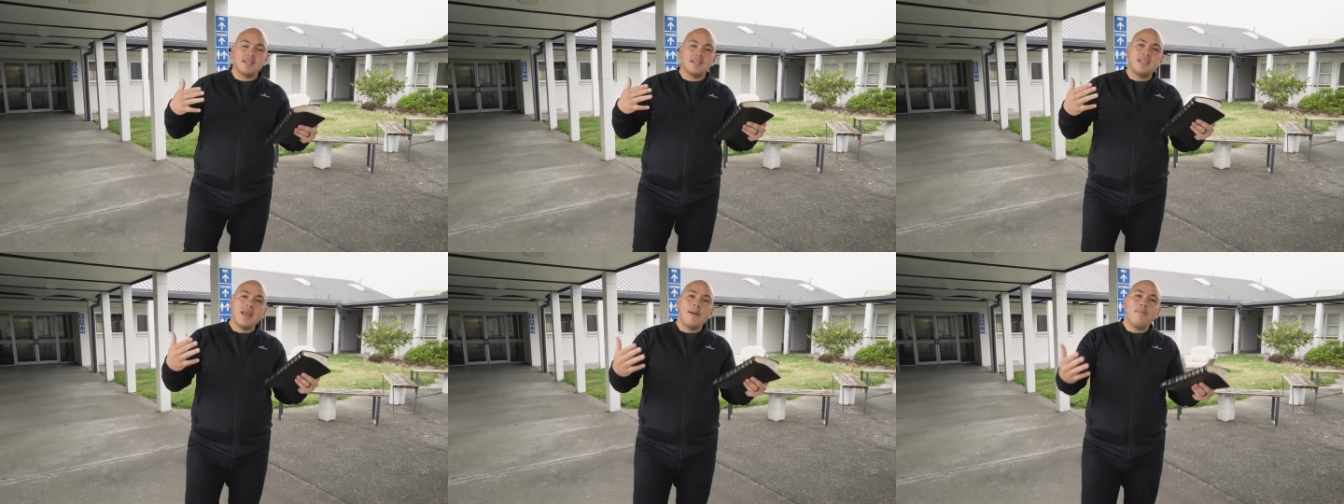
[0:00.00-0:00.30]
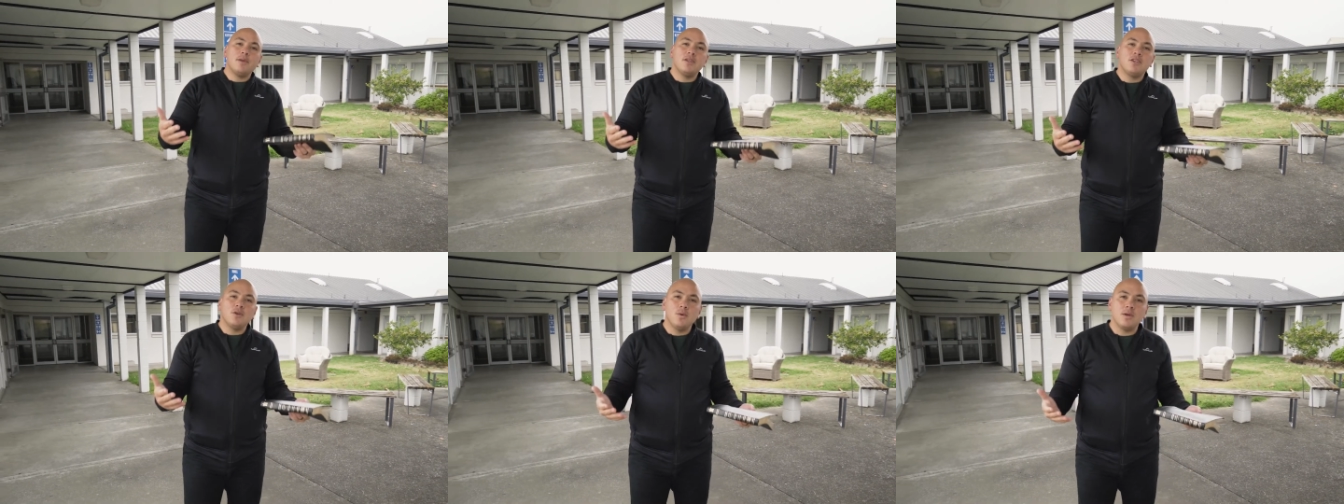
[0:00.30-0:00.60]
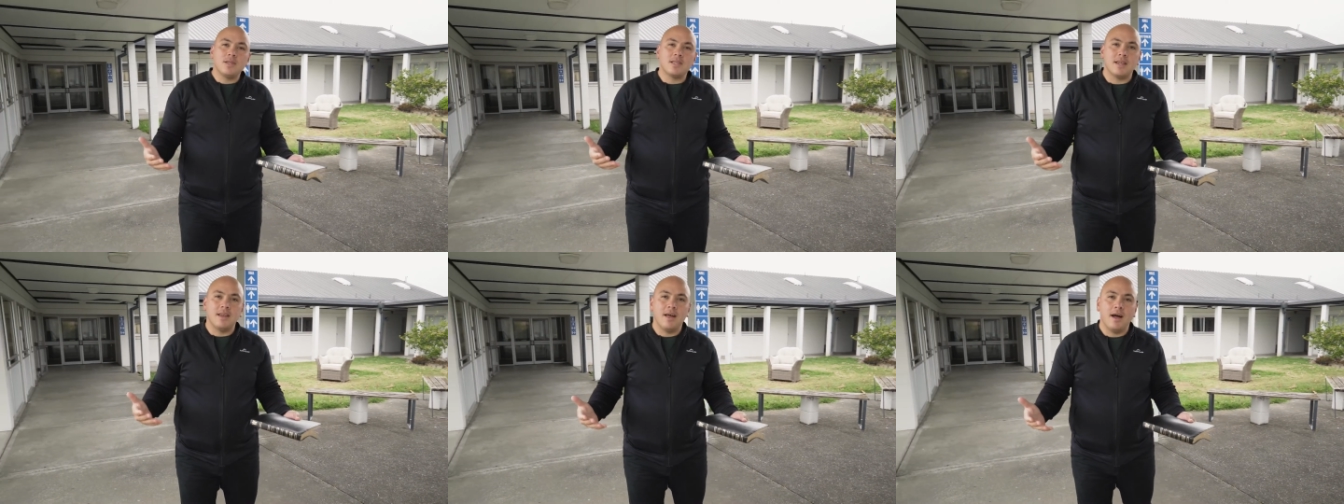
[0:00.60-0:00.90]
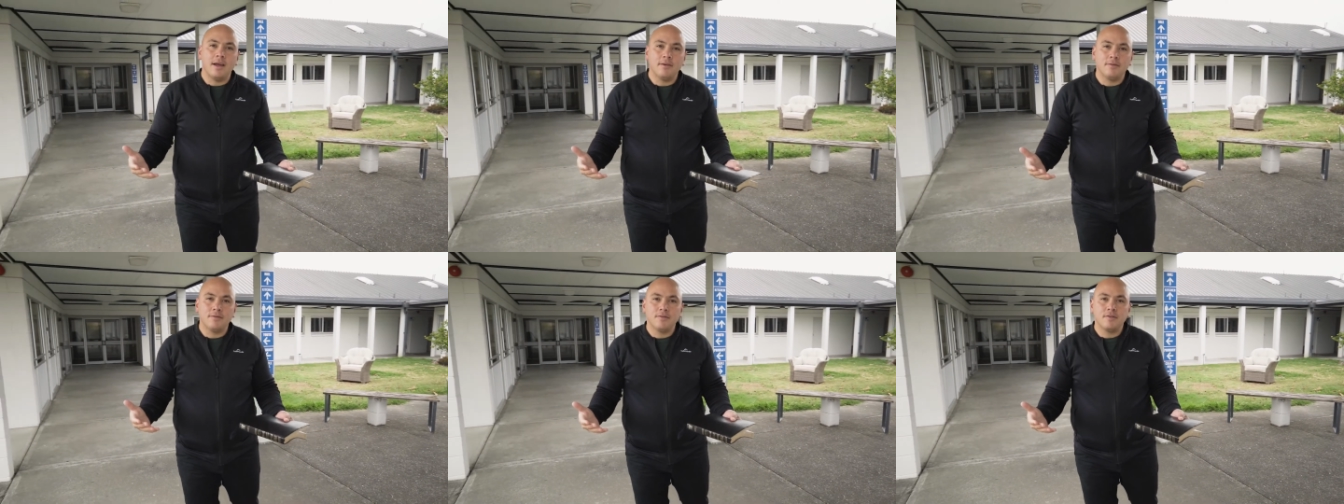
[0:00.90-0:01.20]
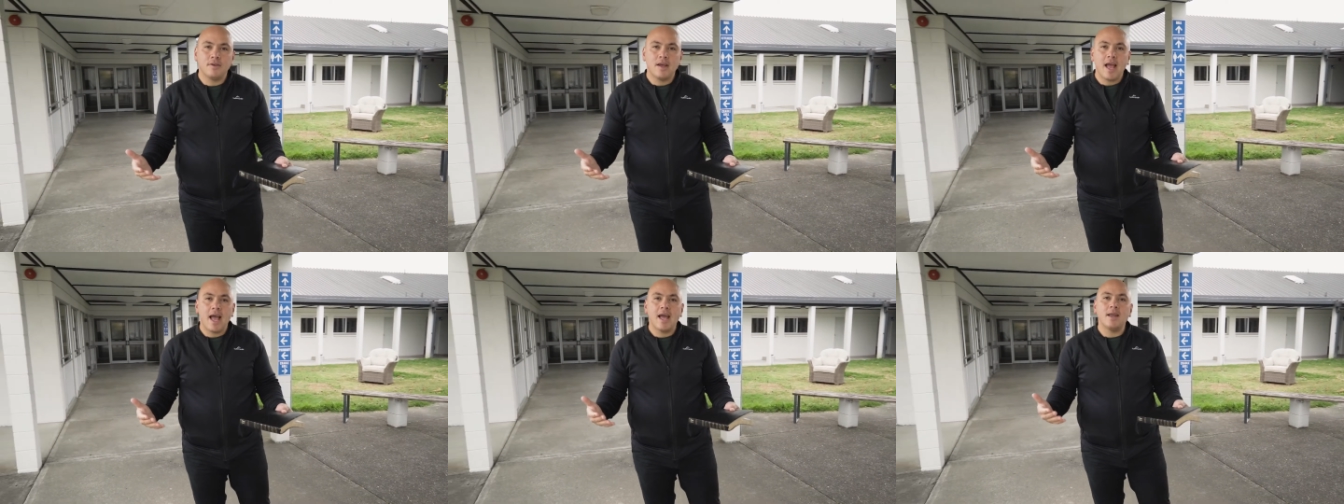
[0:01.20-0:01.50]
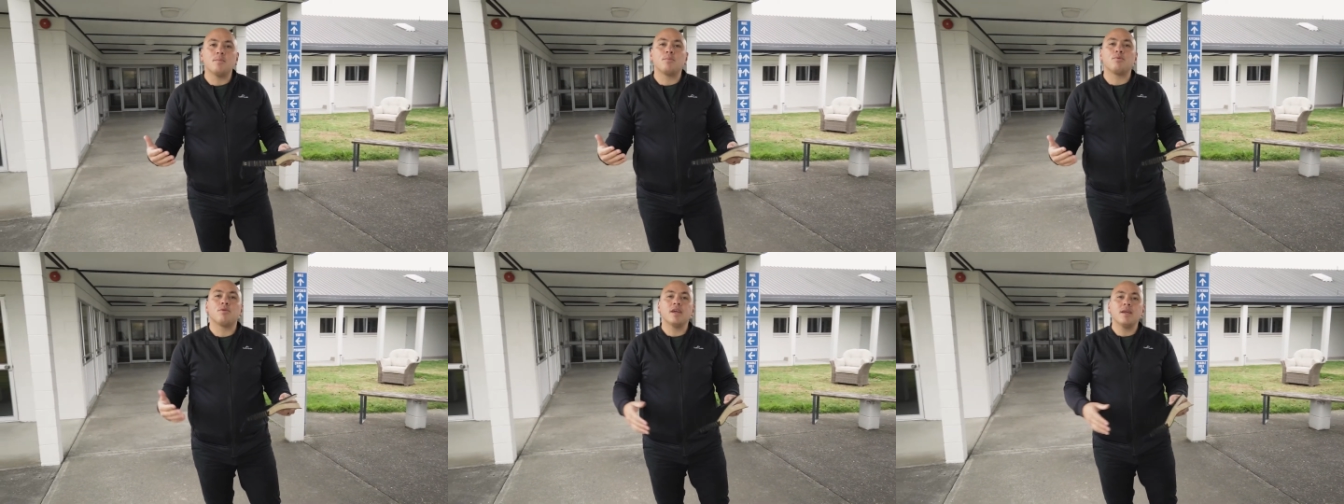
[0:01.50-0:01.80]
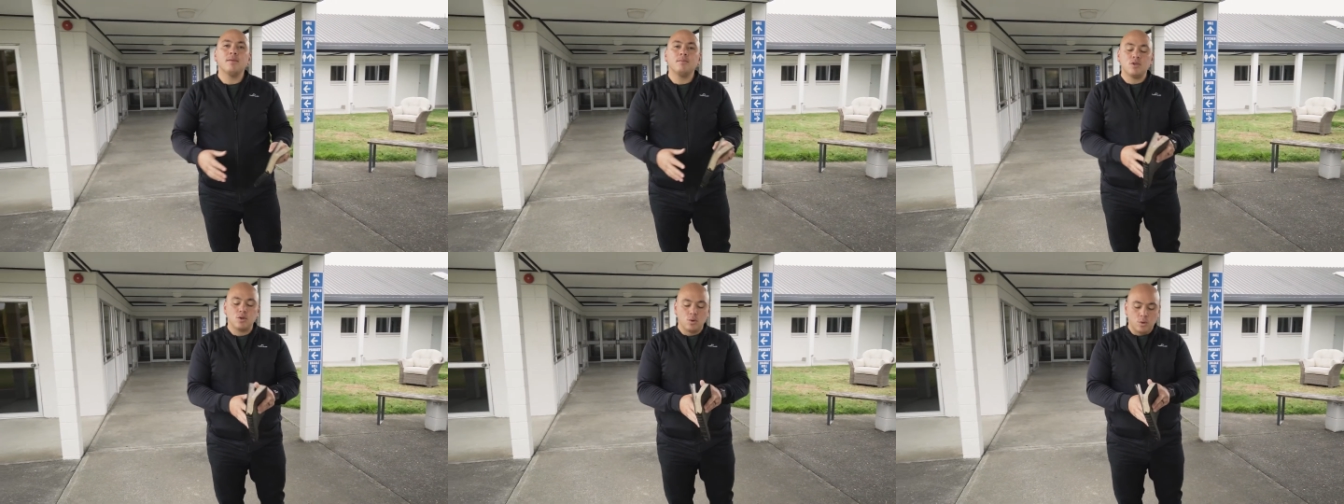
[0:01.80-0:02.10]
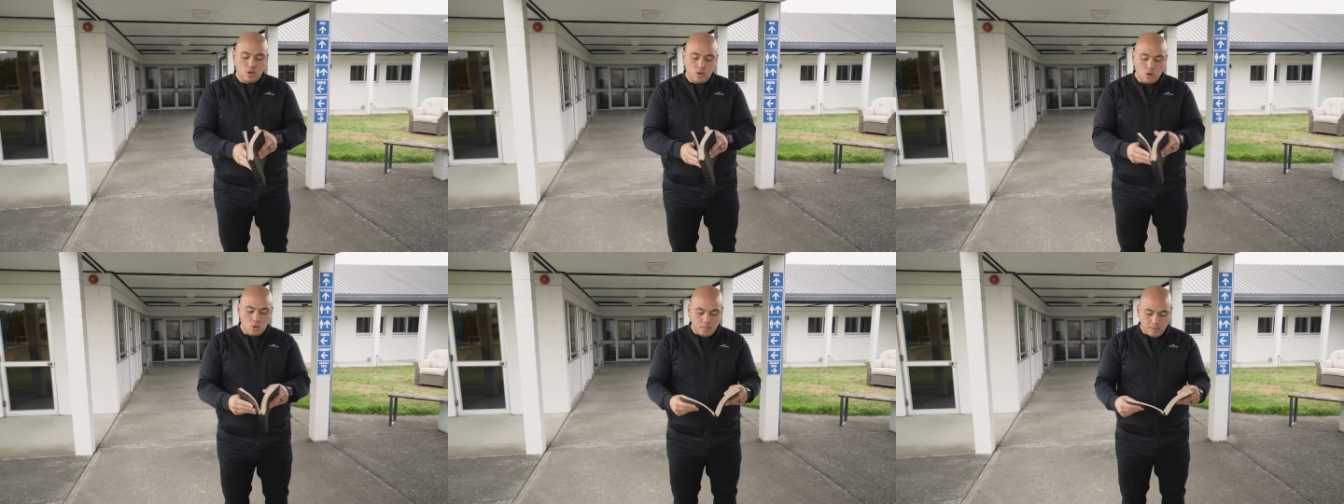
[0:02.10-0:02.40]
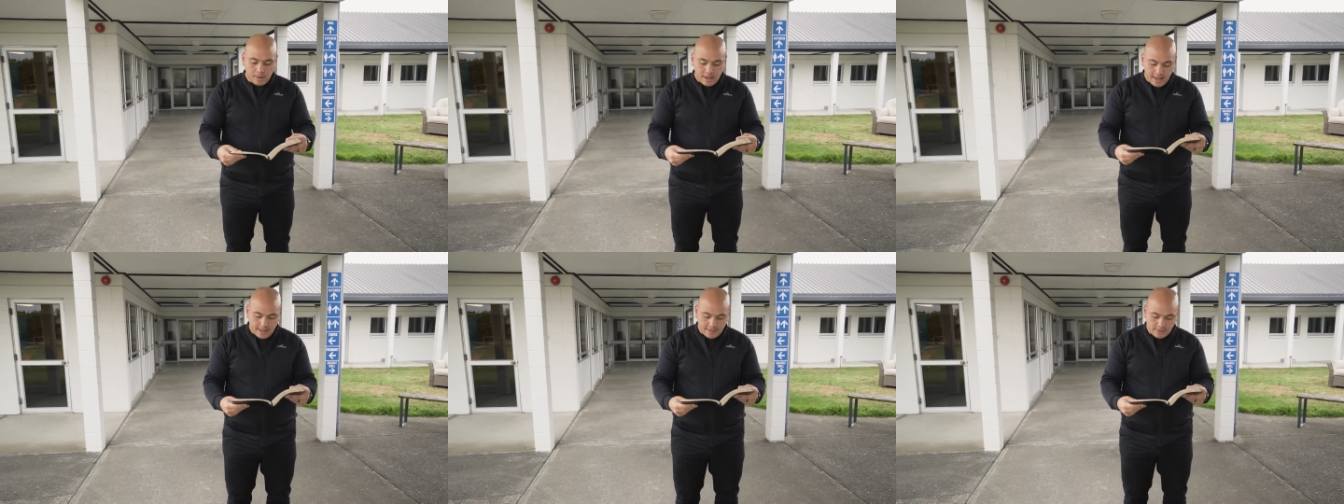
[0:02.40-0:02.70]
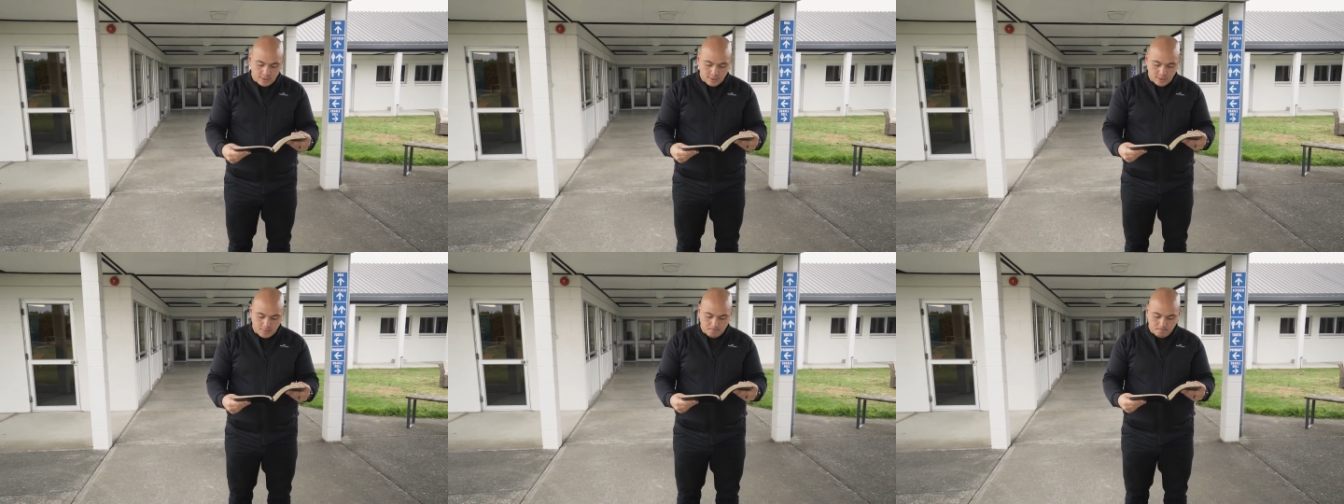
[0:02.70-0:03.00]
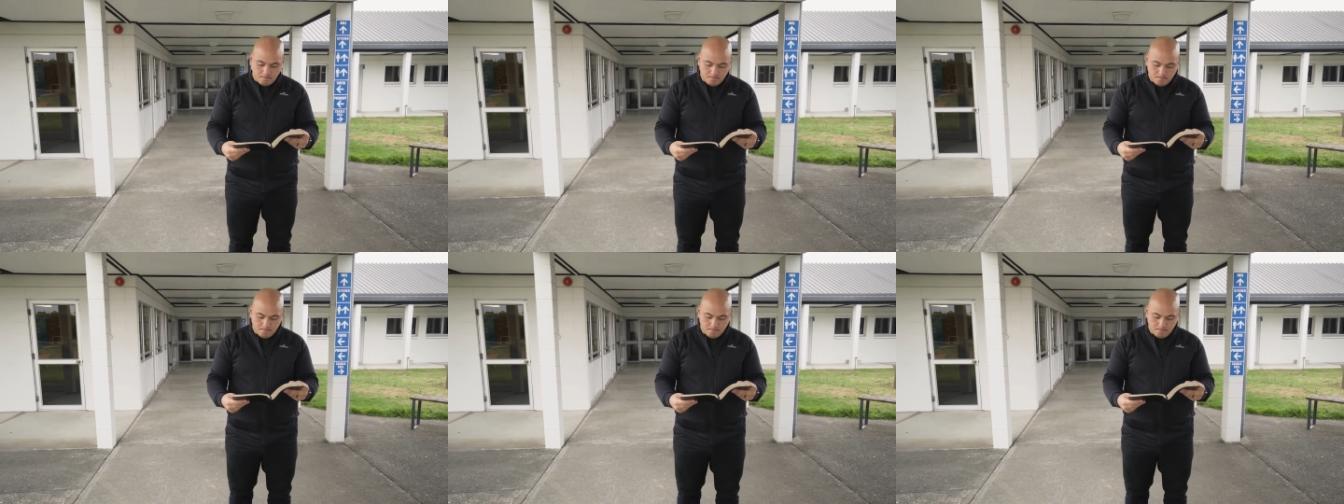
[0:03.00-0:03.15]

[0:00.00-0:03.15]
step into his life and bring him to a new place.